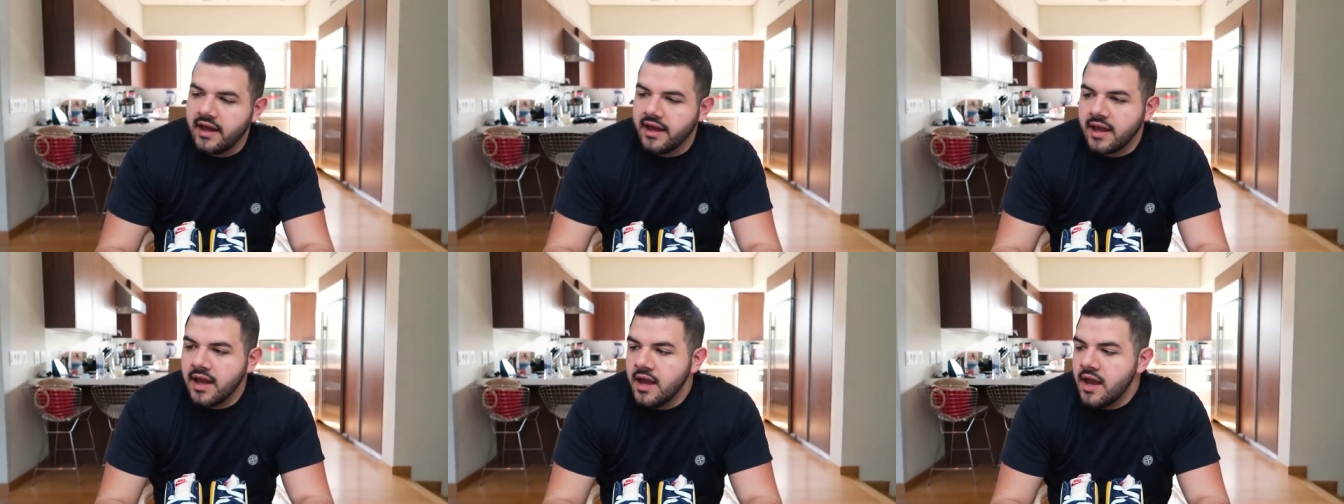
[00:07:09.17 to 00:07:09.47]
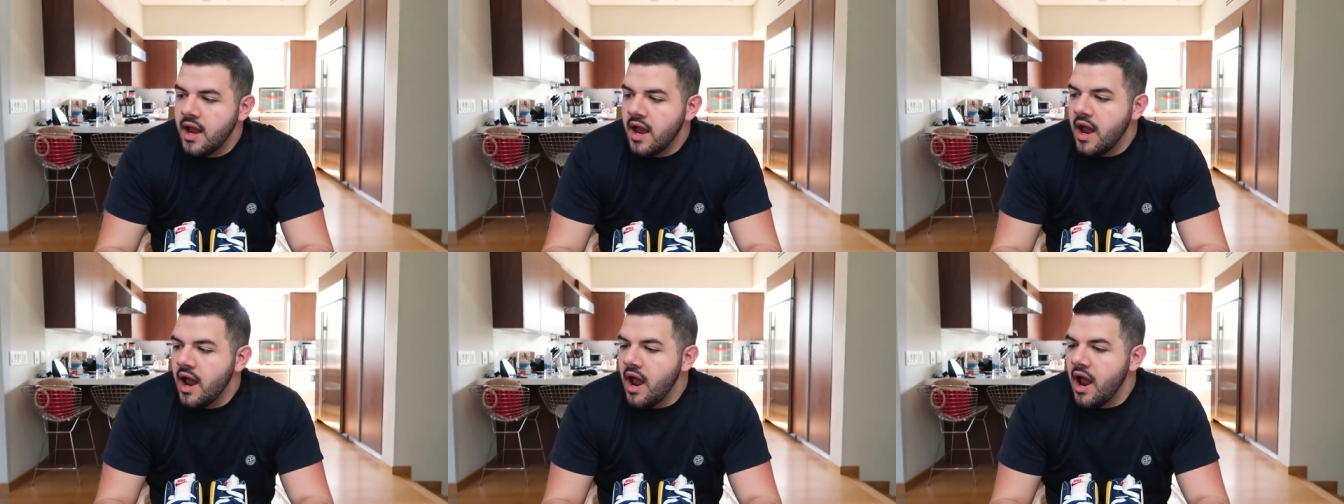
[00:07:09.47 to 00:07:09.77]
Like
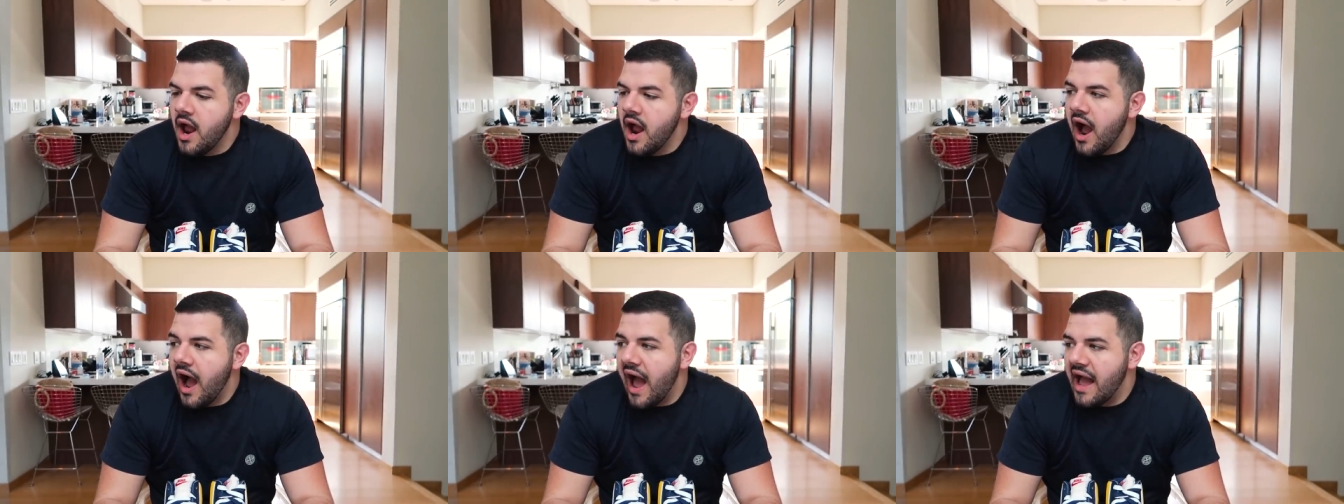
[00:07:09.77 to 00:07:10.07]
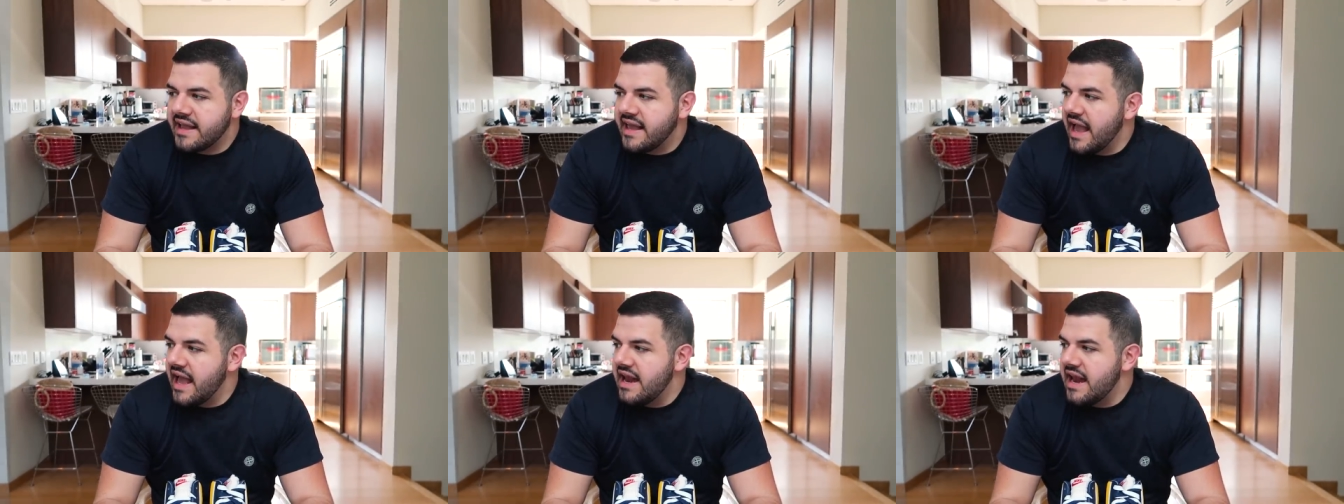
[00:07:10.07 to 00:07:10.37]

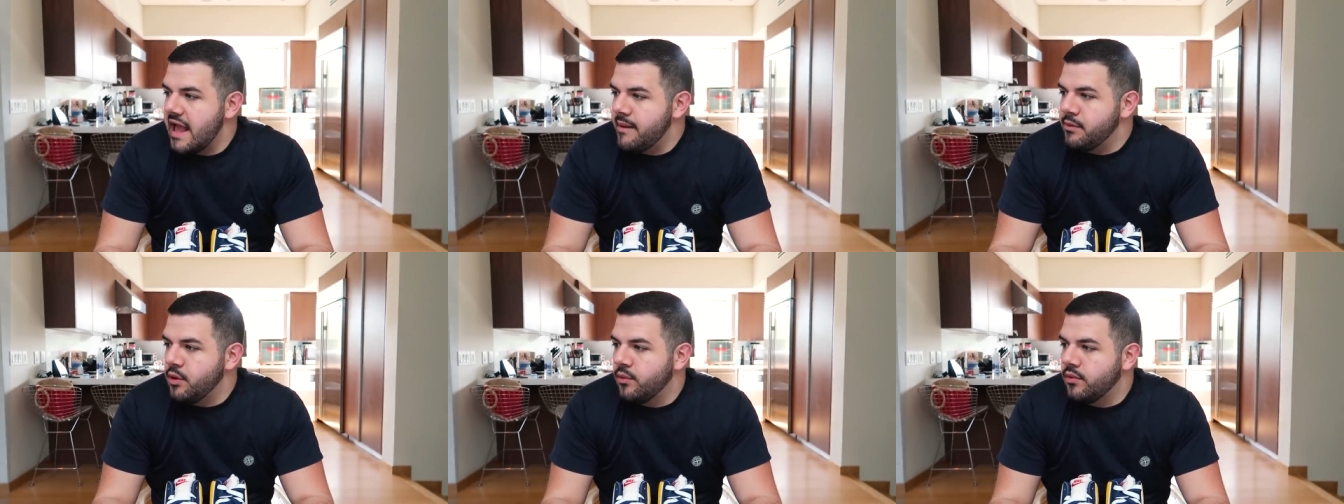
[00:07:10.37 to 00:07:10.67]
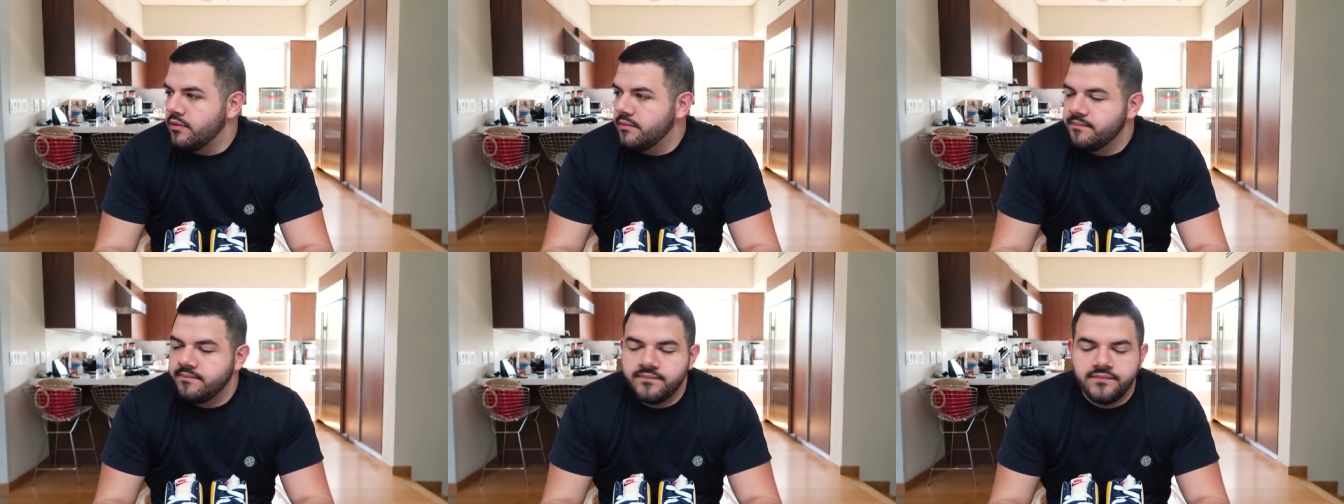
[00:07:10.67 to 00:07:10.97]
I can't name
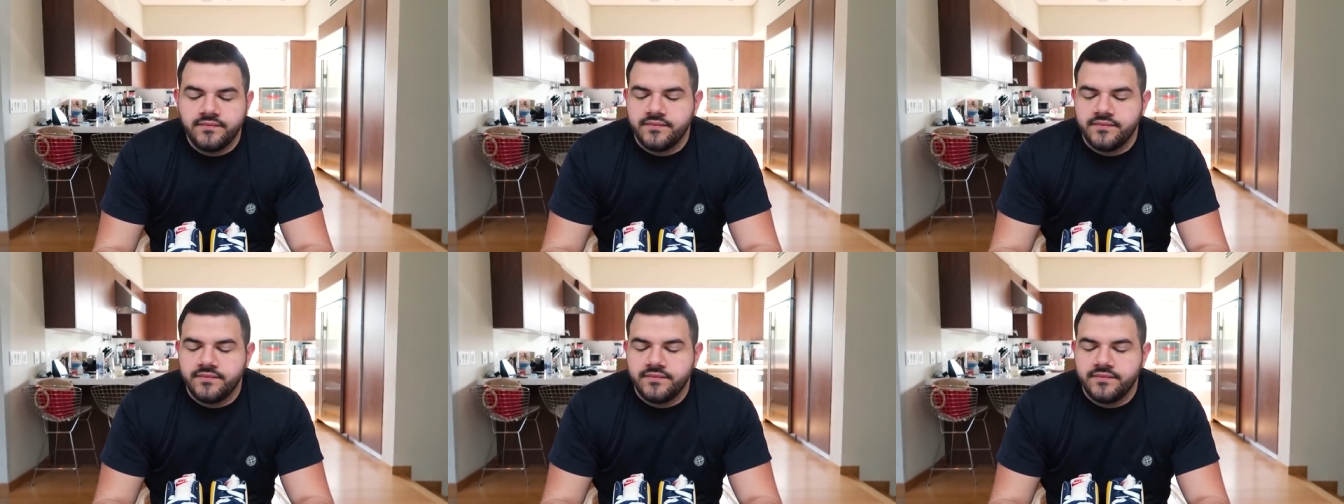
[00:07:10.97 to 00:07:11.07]
you